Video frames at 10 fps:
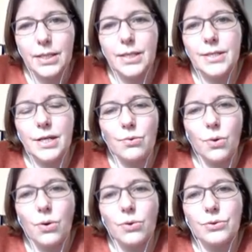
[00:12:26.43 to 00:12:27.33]
is
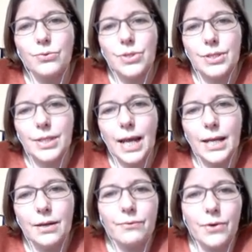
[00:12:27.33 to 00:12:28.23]
equal to the
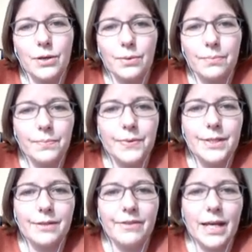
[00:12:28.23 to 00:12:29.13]
tidal volume
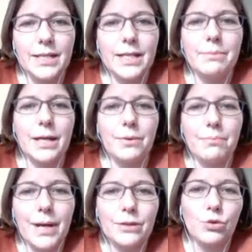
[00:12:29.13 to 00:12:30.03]
divided by the
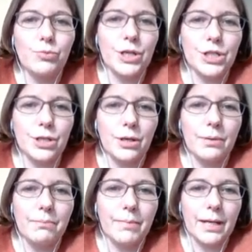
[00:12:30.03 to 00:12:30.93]
plateau pressure
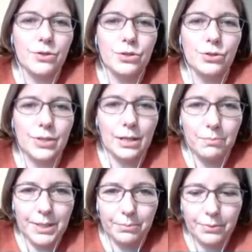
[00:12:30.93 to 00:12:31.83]
minus total PEEP.